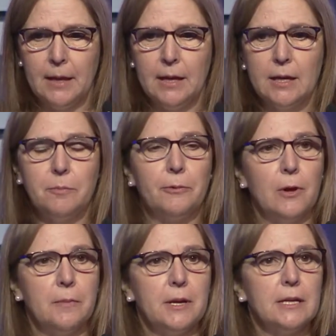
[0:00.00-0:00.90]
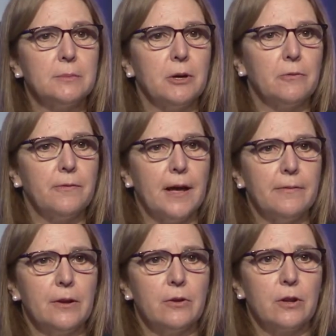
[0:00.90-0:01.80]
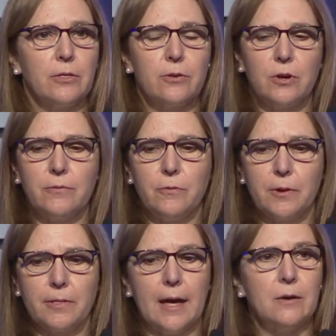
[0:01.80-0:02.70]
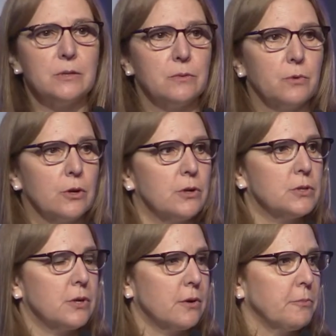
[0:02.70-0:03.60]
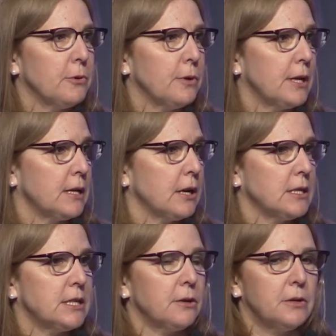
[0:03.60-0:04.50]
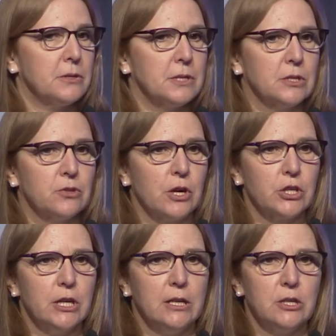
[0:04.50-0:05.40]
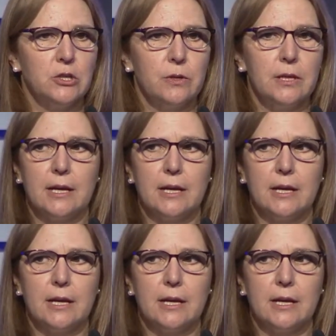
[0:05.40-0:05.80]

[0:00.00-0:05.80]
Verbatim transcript: Employment, about 534,000 workers are employed in Ontario's construction industry.